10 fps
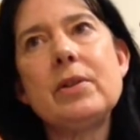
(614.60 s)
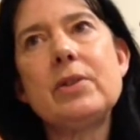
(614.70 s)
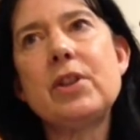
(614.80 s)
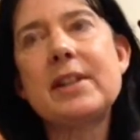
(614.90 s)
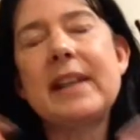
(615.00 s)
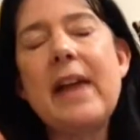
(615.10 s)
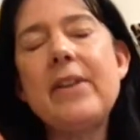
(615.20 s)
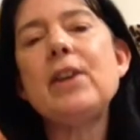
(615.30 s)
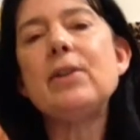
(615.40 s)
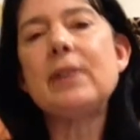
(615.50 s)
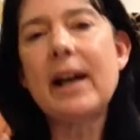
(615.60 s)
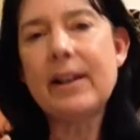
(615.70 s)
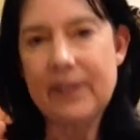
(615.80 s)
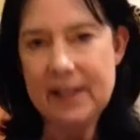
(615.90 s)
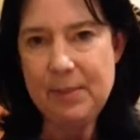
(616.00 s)
just gather your
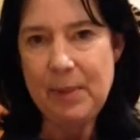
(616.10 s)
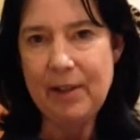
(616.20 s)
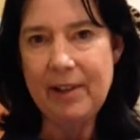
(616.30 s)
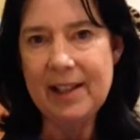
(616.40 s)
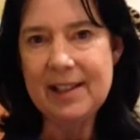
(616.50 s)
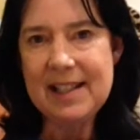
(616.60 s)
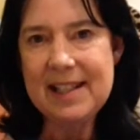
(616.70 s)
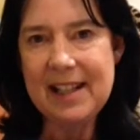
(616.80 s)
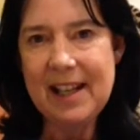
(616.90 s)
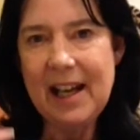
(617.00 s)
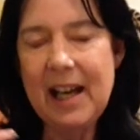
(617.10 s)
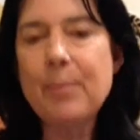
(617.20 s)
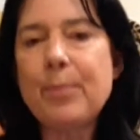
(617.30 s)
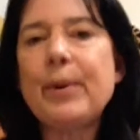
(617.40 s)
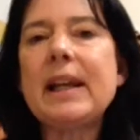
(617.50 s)
life experience
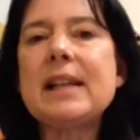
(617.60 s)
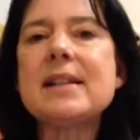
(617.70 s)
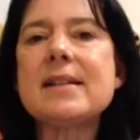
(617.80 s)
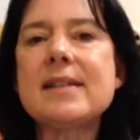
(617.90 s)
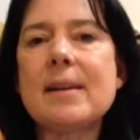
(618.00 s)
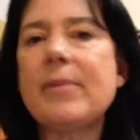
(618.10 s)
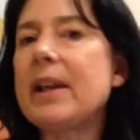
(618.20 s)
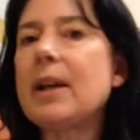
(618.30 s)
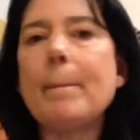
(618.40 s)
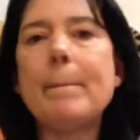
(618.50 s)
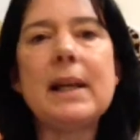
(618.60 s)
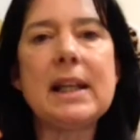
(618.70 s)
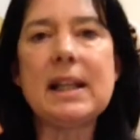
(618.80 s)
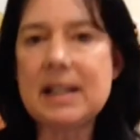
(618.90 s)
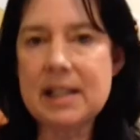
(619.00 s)
and bring it to something
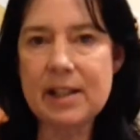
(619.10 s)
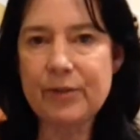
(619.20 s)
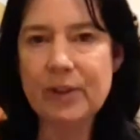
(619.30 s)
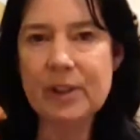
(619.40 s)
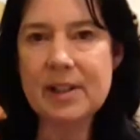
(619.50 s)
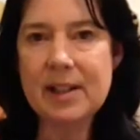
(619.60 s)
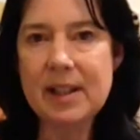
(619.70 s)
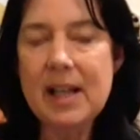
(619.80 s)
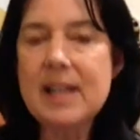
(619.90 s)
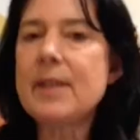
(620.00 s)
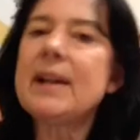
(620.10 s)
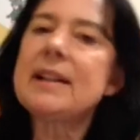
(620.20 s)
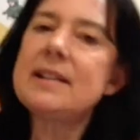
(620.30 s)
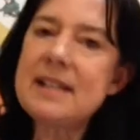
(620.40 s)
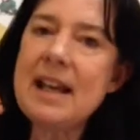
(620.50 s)
completely different. So
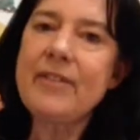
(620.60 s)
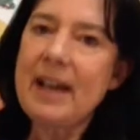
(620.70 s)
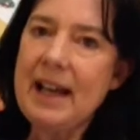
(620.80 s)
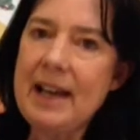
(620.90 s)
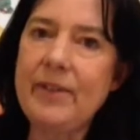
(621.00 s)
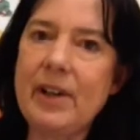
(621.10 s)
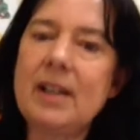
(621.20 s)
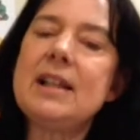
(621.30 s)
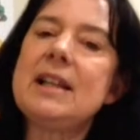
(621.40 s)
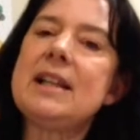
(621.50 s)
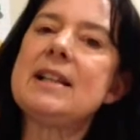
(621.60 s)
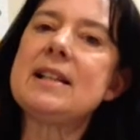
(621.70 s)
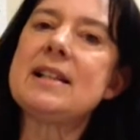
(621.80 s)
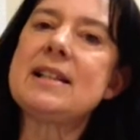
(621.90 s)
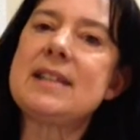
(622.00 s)
I'd never ever
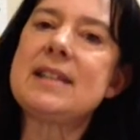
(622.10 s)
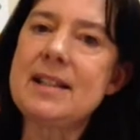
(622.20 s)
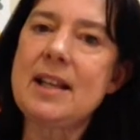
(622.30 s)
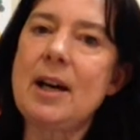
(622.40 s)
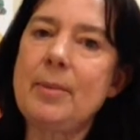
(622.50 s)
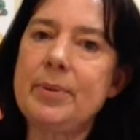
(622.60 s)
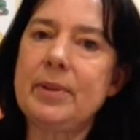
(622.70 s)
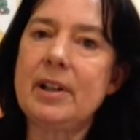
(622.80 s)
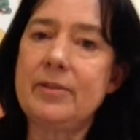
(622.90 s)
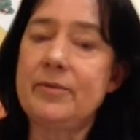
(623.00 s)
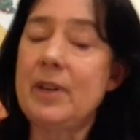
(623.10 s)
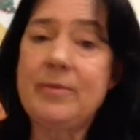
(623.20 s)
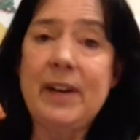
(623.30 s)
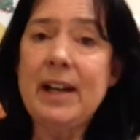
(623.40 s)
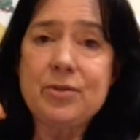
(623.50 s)
set up a
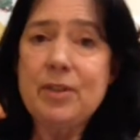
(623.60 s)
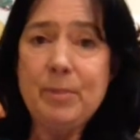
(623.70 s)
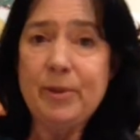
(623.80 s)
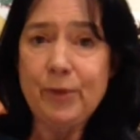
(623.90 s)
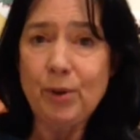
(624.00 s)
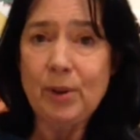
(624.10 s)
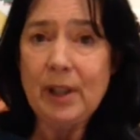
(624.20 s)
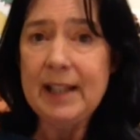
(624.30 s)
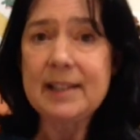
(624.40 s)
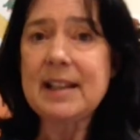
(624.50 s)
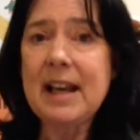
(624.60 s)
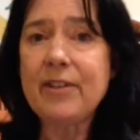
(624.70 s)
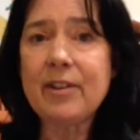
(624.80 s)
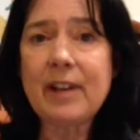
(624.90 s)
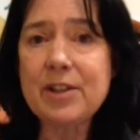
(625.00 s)
factory before. I'd
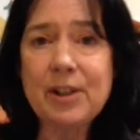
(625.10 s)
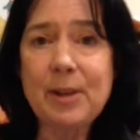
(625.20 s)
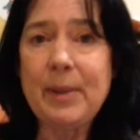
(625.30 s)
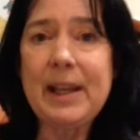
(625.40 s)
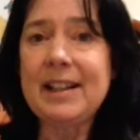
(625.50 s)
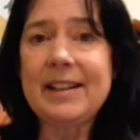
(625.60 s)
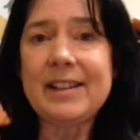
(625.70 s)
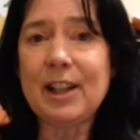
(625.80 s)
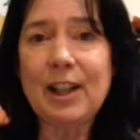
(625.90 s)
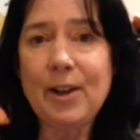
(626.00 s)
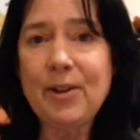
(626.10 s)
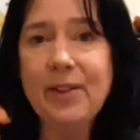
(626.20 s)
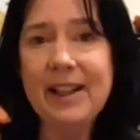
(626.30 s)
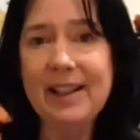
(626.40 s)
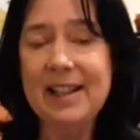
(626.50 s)
never actually been in the
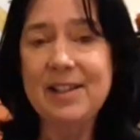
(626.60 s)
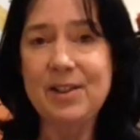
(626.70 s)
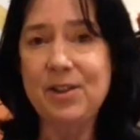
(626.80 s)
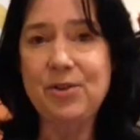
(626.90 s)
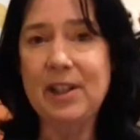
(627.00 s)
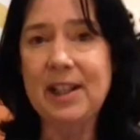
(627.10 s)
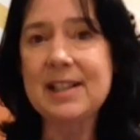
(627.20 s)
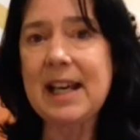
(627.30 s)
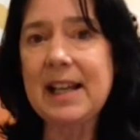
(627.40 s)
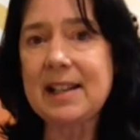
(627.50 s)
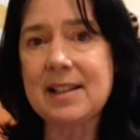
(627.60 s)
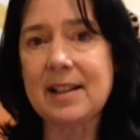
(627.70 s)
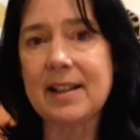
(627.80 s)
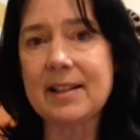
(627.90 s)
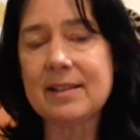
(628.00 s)
clothing industry and
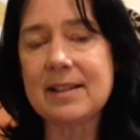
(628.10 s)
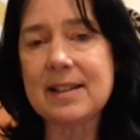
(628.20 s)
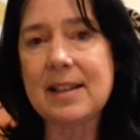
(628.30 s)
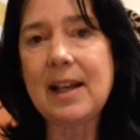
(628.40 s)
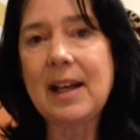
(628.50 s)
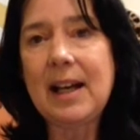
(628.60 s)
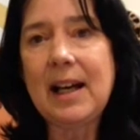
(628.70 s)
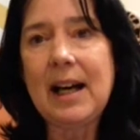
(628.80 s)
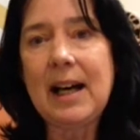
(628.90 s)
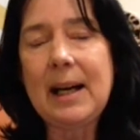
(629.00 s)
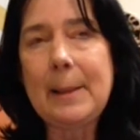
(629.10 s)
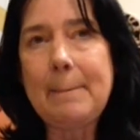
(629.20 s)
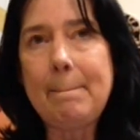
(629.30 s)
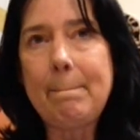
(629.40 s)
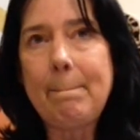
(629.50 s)
textiles.
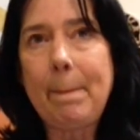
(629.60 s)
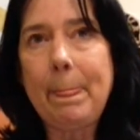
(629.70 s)
So